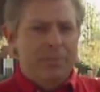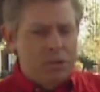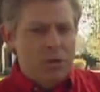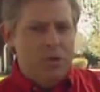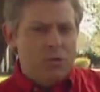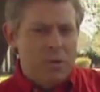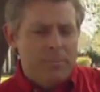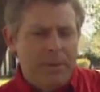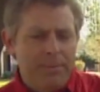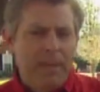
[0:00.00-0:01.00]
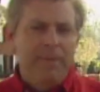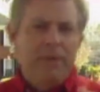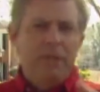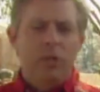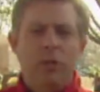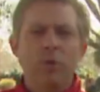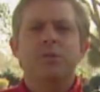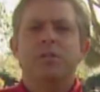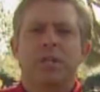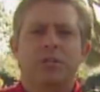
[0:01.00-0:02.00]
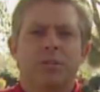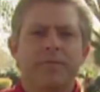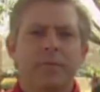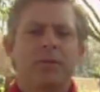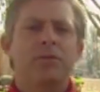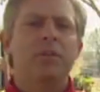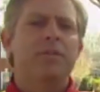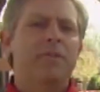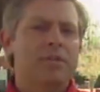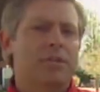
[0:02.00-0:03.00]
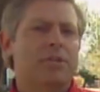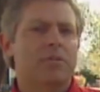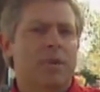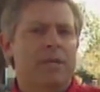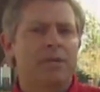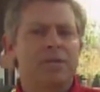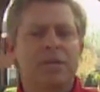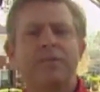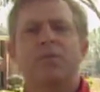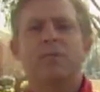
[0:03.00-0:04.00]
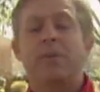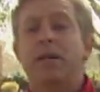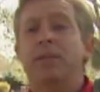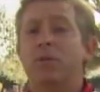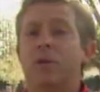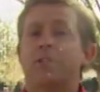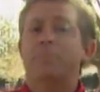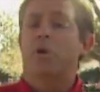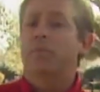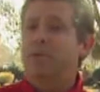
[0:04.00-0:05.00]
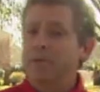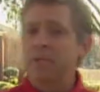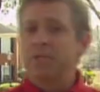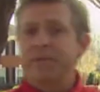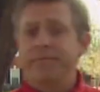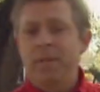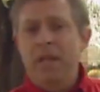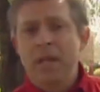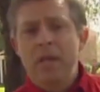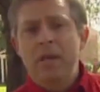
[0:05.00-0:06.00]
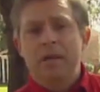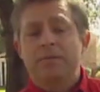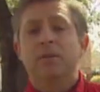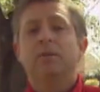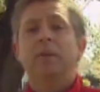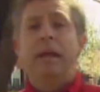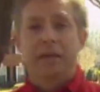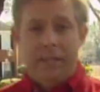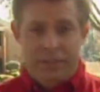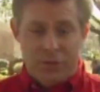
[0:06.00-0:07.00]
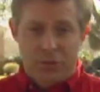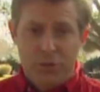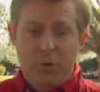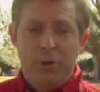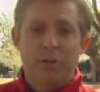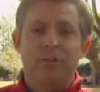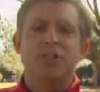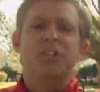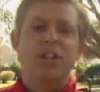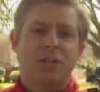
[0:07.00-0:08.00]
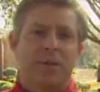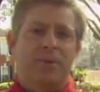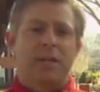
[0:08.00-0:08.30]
But you also want to pay very close attention to the efficiency ratings set forth by the U.S. Department of Energy. For air conditioners, you want to look at the SEER number.